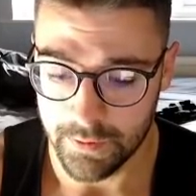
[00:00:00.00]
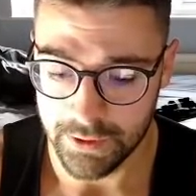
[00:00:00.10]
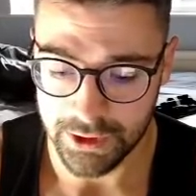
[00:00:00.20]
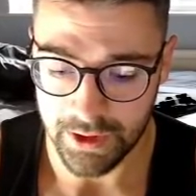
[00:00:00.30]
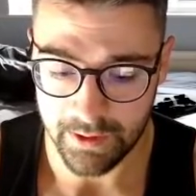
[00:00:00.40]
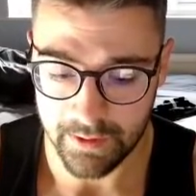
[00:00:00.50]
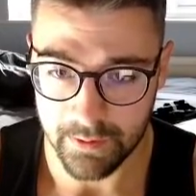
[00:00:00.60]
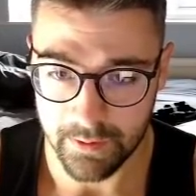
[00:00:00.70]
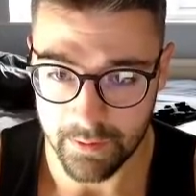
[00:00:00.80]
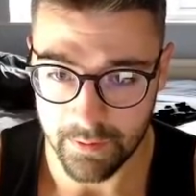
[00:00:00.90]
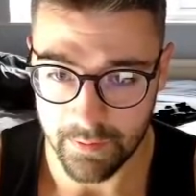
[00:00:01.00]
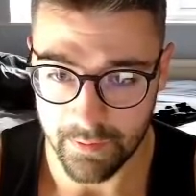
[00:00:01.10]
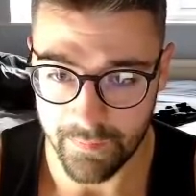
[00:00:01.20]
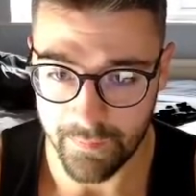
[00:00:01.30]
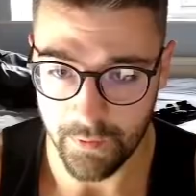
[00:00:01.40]
check
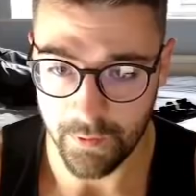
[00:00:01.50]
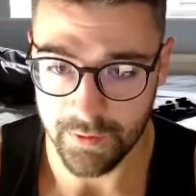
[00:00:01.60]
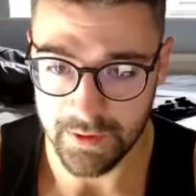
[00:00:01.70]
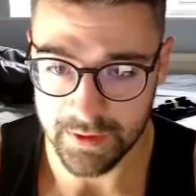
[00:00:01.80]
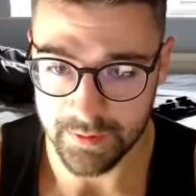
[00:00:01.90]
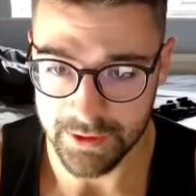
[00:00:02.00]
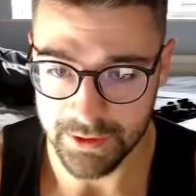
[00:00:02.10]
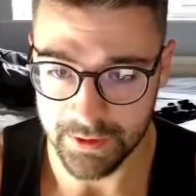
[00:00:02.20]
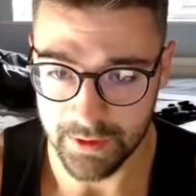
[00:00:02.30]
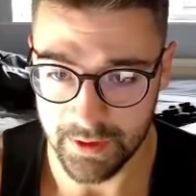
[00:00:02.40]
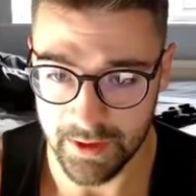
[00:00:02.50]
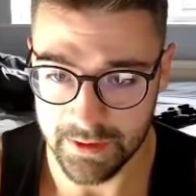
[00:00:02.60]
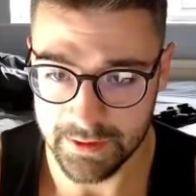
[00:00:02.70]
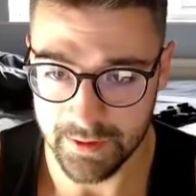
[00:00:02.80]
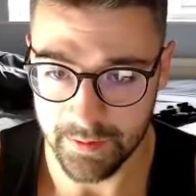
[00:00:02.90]
food's X position
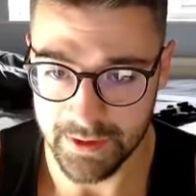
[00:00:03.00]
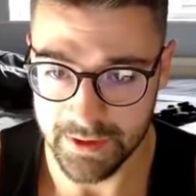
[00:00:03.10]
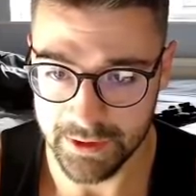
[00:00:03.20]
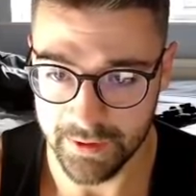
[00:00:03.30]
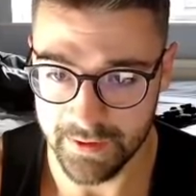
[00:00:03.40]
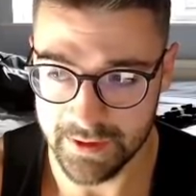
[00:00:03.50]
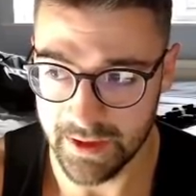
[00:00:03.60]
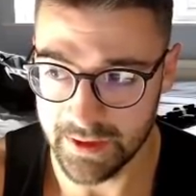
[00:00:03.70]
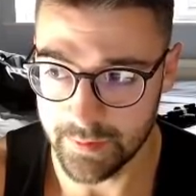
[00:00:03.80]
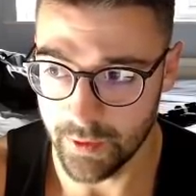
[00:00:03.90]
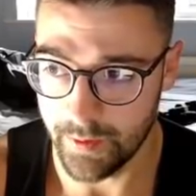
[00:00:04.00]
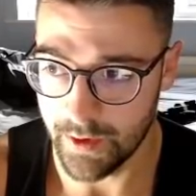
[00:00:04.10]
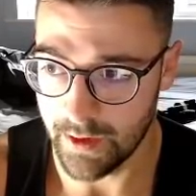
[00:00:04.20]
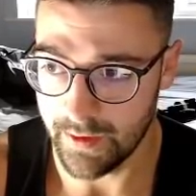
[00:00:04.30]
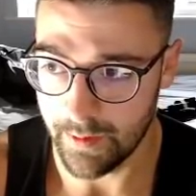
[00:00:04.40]
against the position of the snake's body
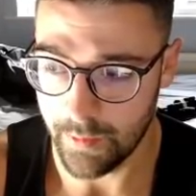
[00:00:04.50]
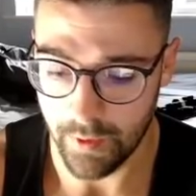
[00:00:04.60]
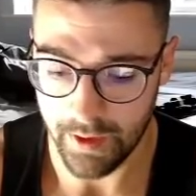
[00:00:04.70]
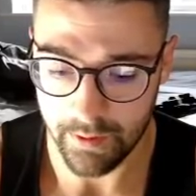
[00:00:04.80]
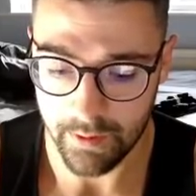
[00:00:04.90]
part at that point.